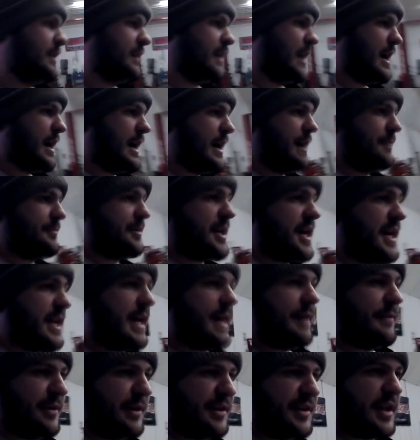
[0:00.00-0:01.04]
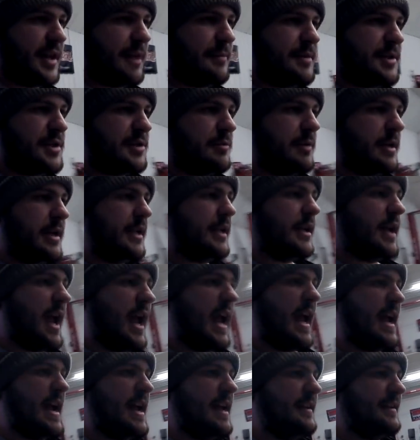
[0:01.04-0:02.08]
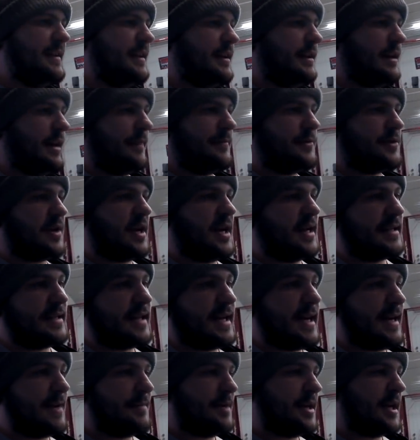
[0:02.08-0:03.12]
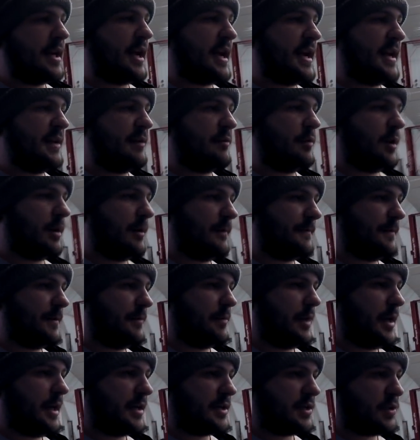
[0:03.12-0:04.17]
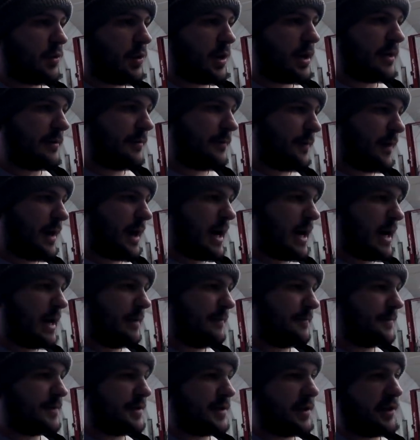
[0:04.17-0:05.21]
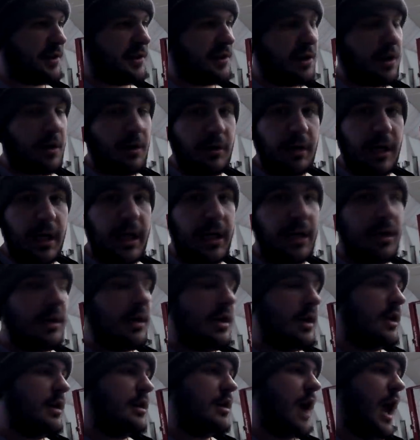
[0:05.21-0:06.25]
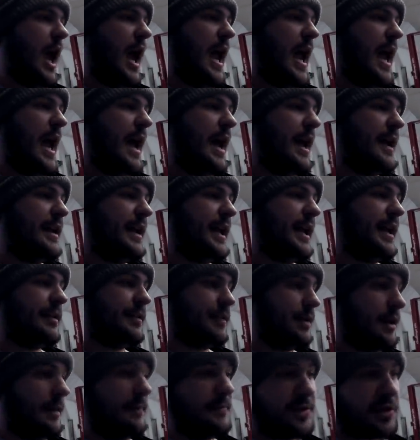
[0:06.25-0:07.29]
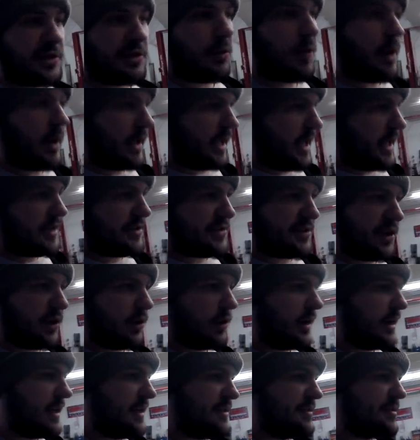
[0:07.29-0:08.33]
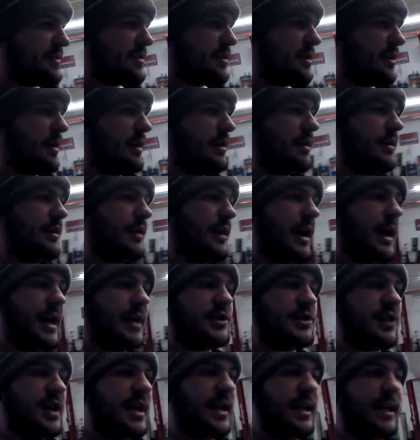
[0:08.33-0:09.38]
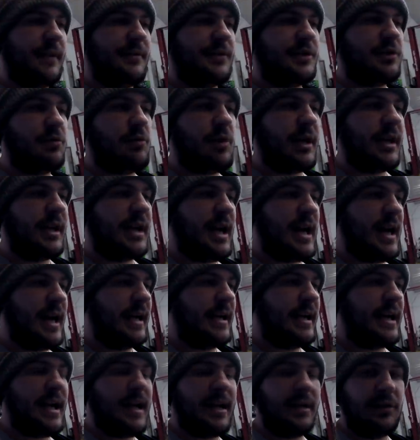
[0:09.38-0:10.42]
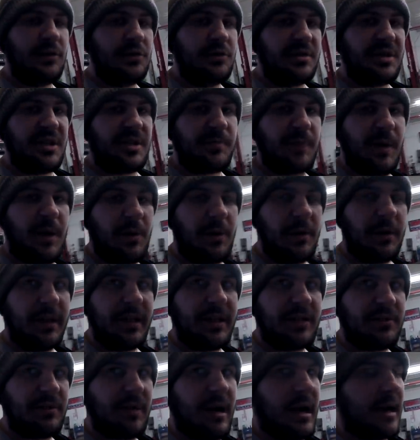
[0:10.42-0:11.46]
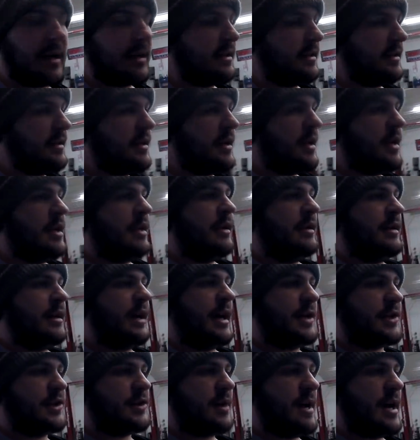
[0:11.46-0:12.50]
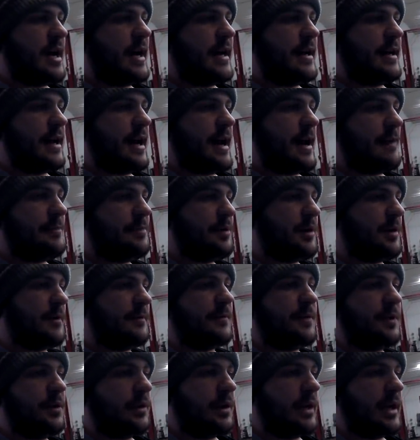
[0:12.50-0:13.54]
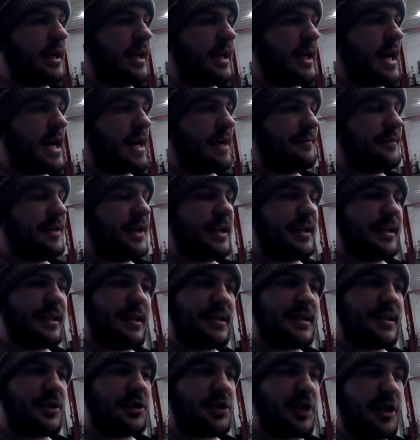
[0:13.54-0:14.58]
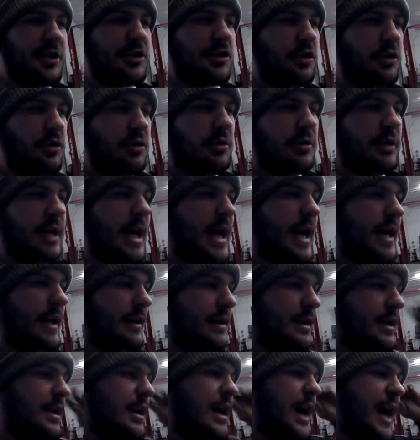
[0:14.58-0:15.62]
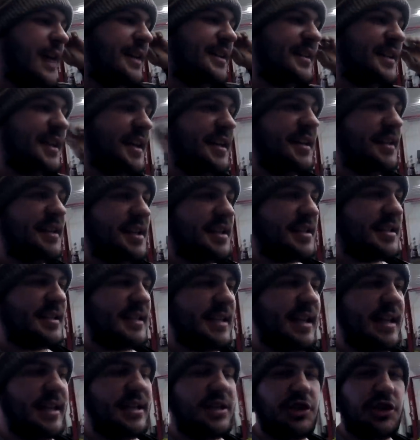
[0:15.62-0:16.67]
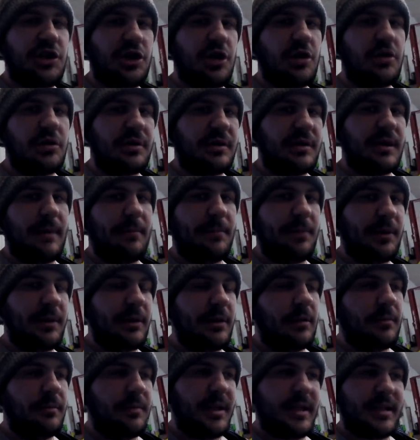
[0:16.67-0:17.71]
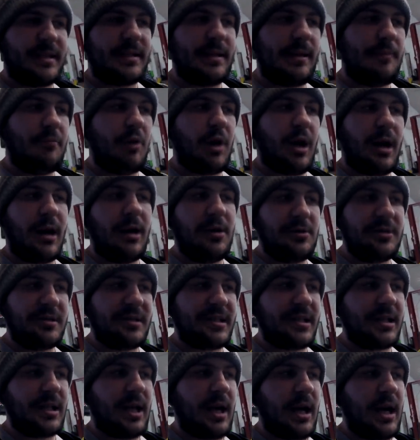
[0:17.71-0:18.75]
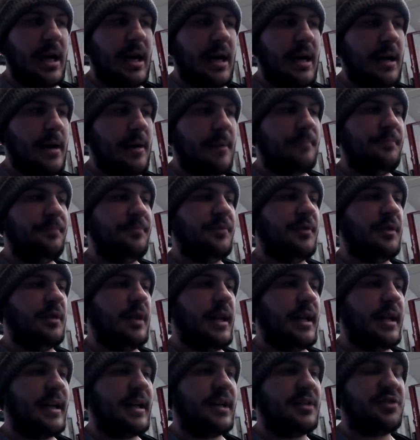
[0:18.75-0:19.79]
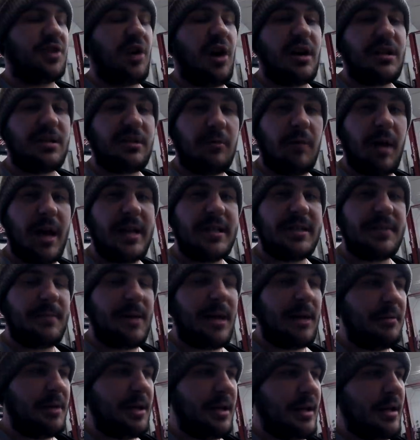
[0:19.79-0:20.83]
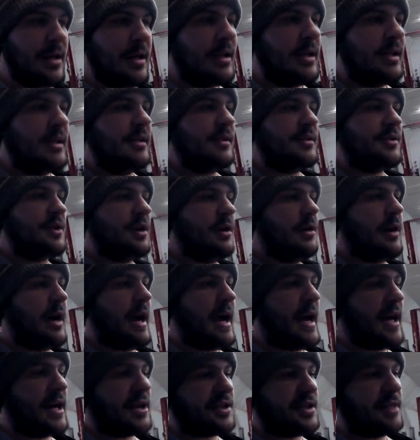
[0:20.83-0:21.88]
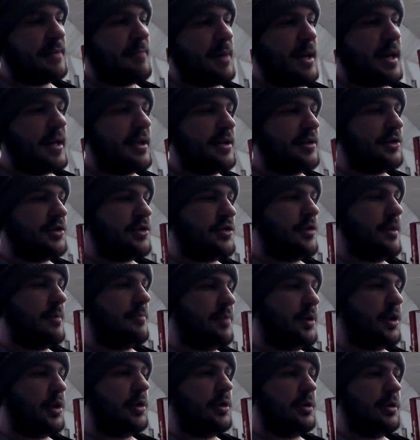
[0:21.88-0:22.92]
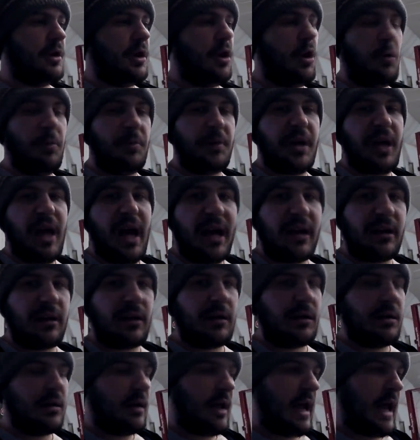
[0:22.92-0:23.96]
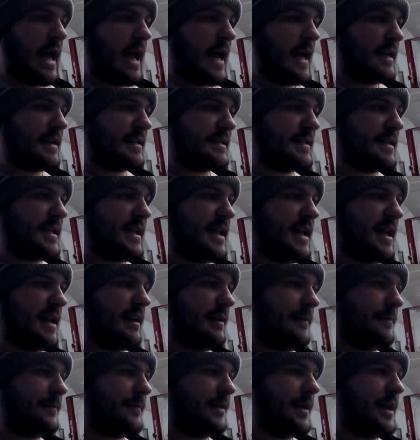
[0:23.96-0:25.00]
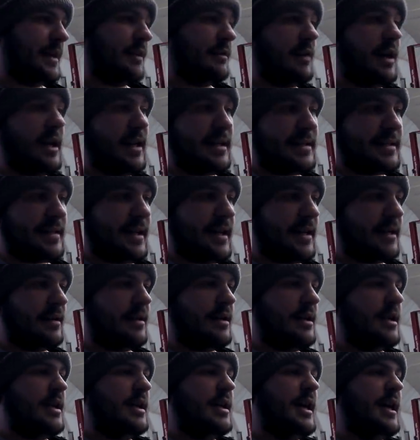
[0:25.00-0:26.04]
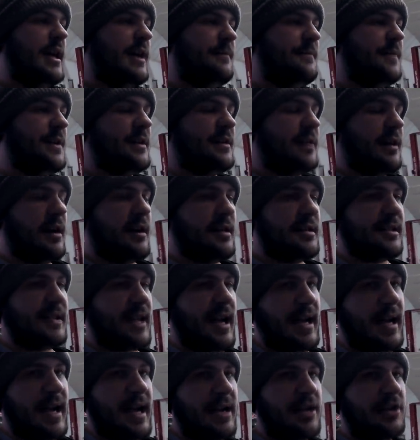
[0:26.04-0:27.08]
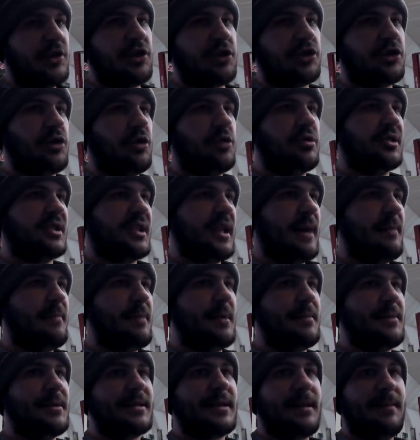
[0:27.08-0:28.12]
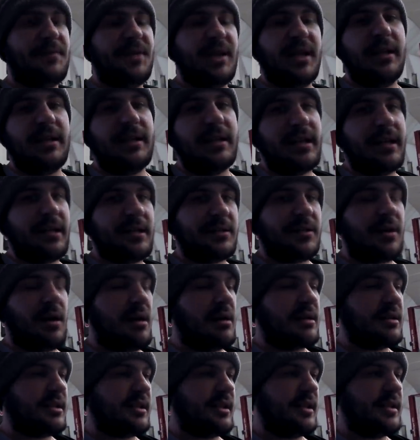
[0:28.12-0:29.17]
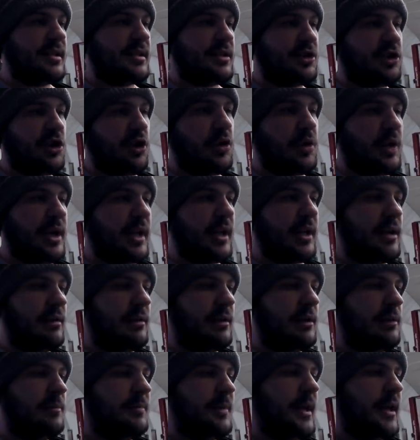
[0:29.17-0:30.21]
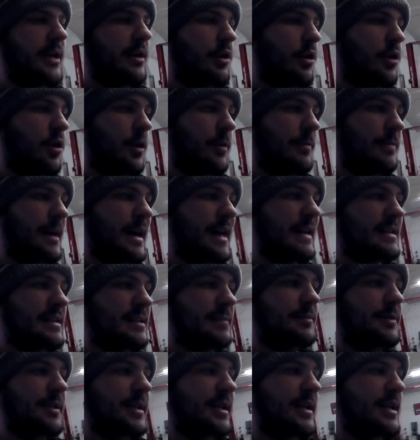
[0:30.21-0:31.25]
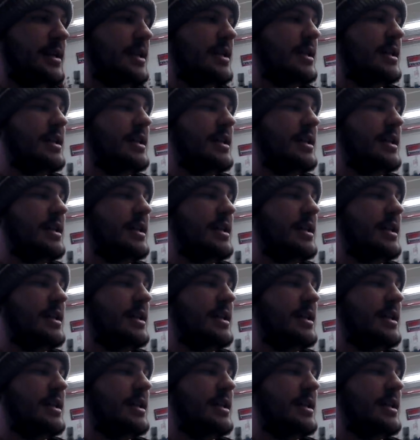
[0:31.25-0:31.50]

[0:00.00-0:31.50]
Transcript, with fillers: um, kind of everything in between, and I've tried timing anywhere from like twenty-five to thirty, and it loves twenty-eight degrees. I try to give it twenty-nine and it loses power, gets rocky. I try uh, putting fuel in and out of it, it doesn't change a whole lot. I think this thing's choked up a little bit somewhere else, um, like exhaust-wise maybe. So I actually might do a pull open header and see if it likes it And if it does, that kind of just shows that maybe something in the exhaust is choking it a little bit, or possibly